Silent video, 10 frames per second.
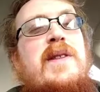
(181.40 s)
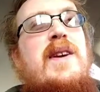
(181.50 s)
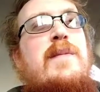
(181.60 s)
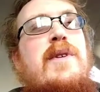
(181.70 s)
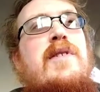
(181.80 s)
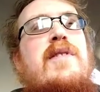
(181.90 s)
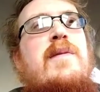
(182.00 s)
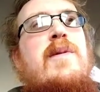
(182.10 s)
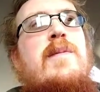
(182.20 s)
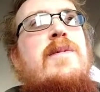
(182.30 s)
to the emergency
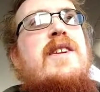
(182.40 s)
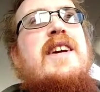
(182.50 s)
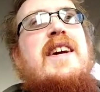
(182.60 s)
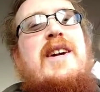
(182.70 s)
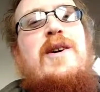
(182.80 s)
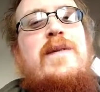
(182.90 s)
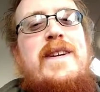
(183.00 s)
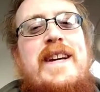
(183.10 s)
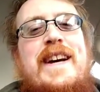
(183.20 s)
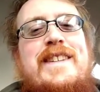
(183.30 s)
room to get
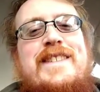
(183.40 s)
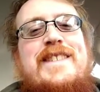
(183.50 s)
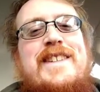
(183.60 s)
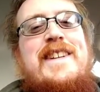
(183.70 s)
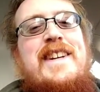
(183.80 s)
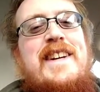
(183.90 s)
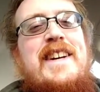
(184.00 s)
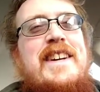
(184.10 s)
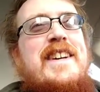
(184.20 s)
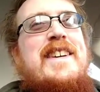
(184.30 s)
COVID tests,
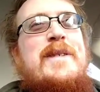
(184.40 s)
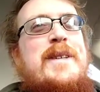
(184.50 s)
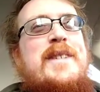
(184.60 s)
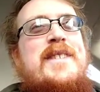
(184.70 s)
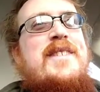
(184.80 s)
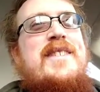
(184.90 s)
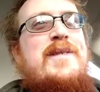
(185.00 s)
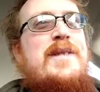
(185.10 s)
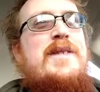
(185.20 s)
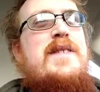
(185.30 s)
which
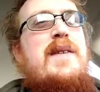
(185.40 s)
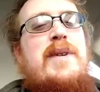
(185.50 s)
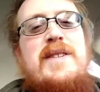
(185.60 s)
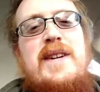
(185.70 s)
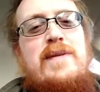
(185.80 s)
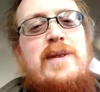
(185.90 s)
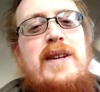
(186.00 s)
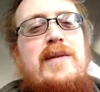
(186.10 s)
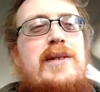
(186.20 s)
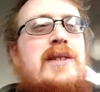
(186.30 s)
is dumb on several
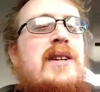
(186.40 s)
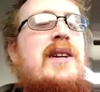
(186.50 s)
levels.